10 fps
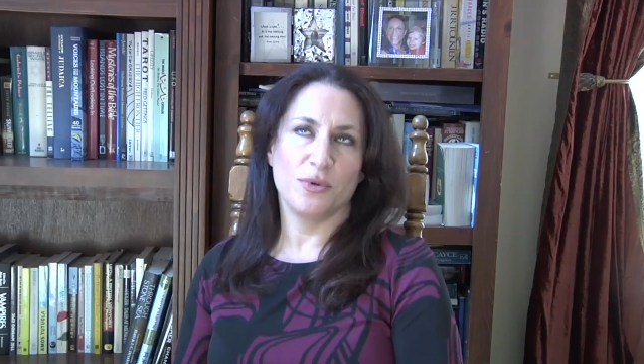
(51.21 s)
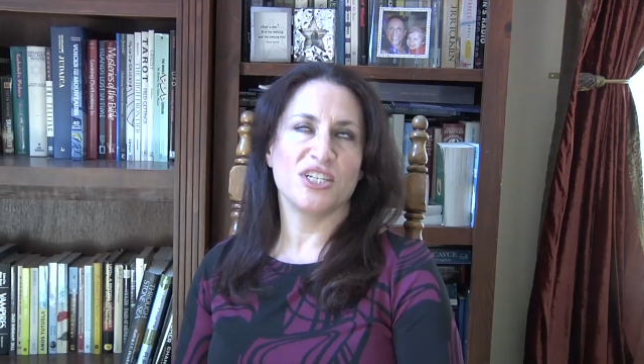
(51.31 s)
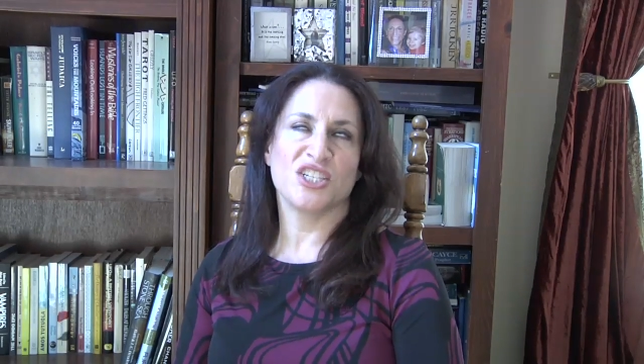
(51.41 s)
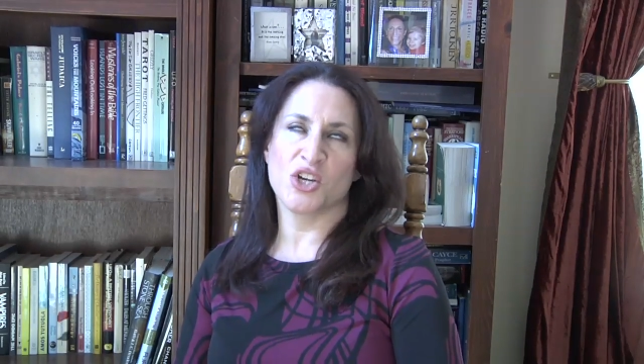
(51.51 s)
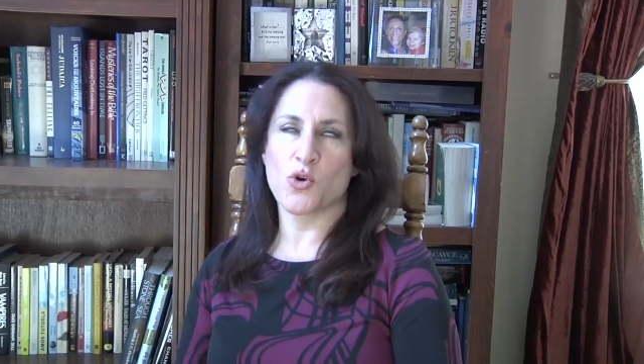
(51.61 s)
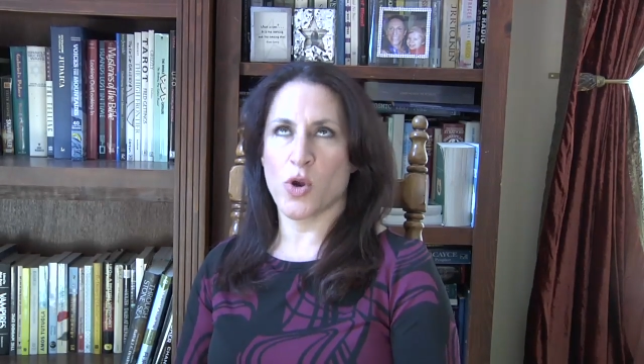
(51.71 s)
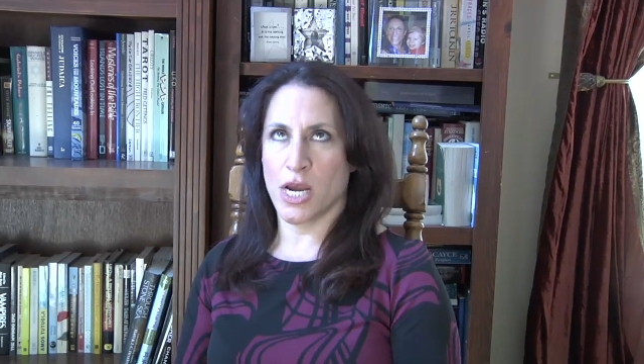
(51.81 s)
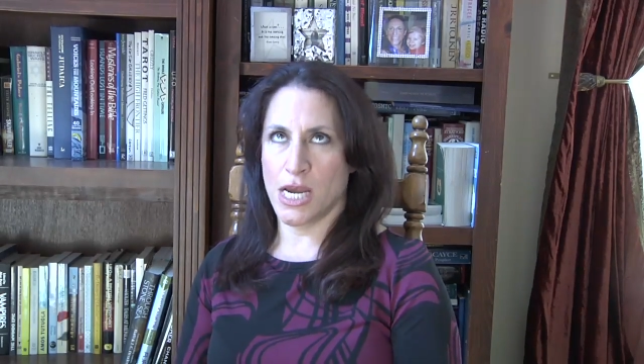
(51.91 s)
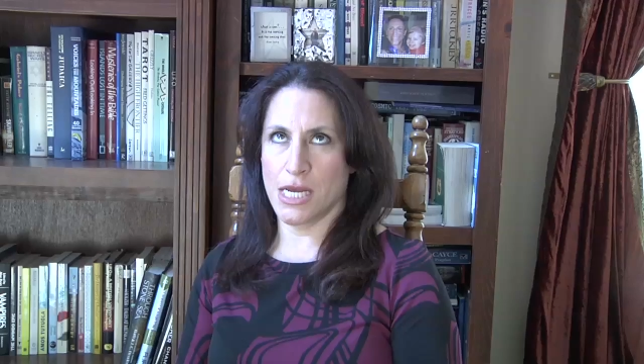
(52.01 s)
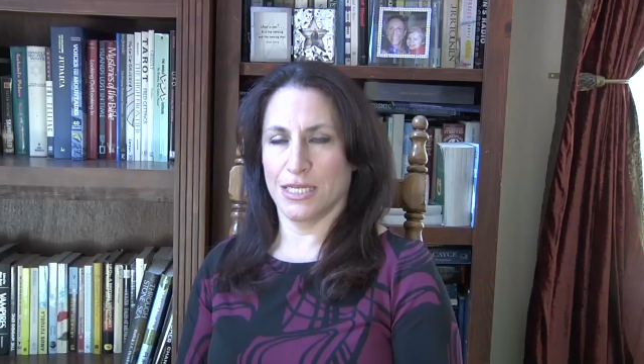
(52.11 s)
which is a
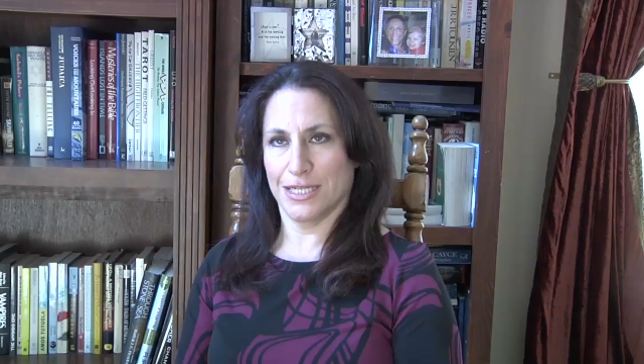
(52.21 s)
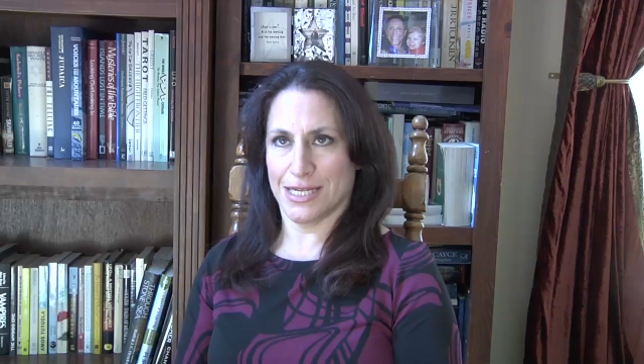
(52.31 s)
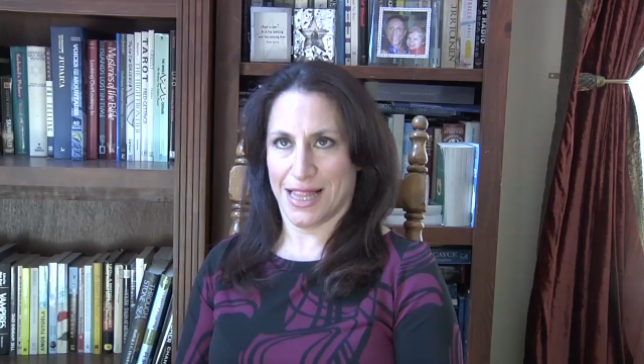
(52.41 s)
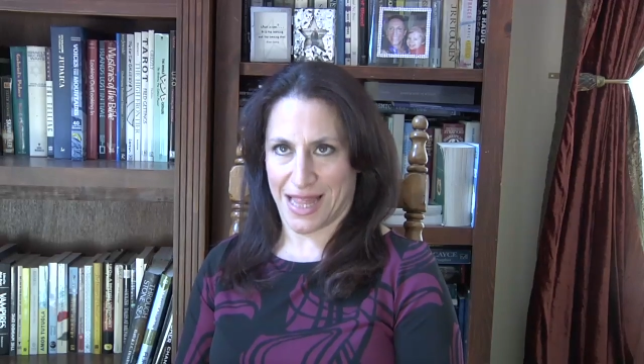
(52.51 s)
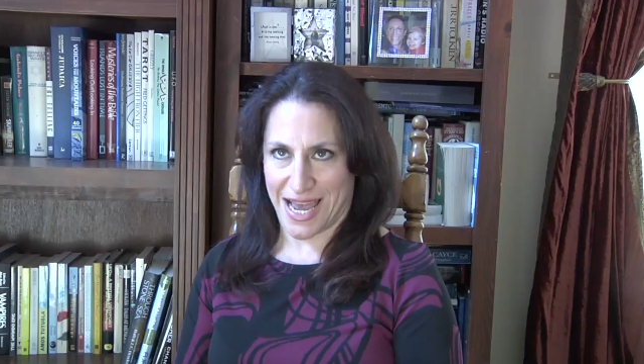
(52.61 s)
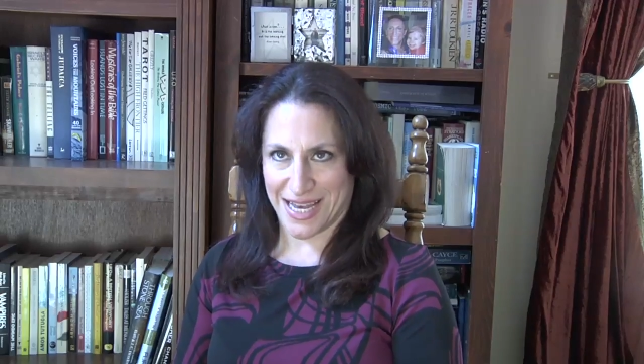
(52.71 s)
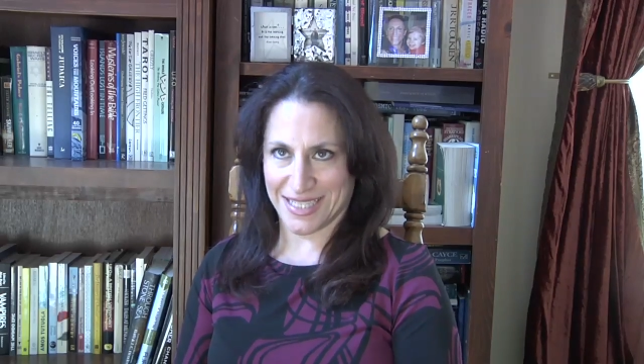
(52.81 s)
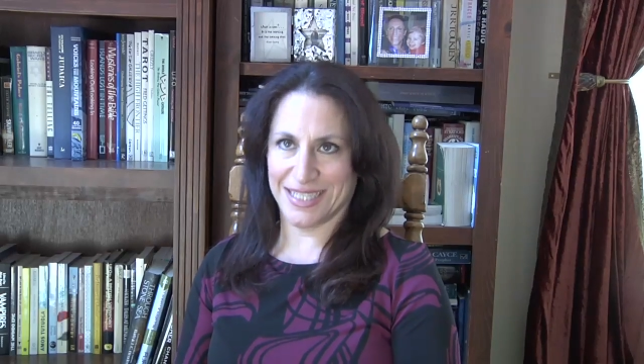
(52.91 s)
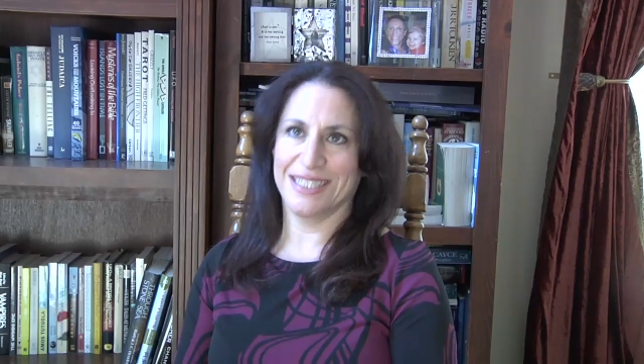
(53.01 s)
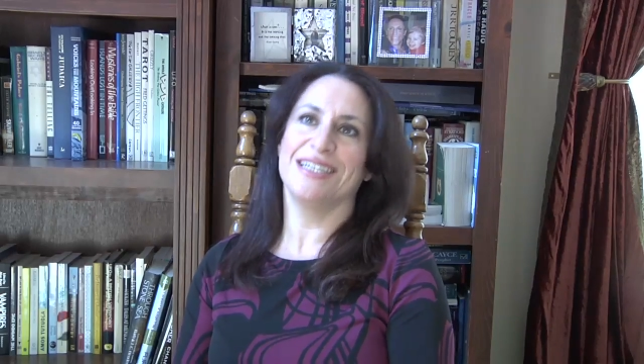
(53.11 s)
great
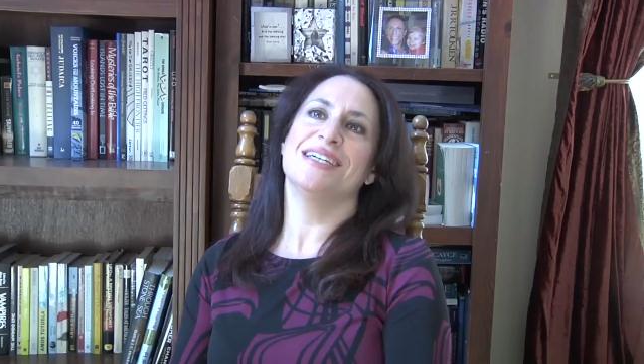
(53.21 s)
class,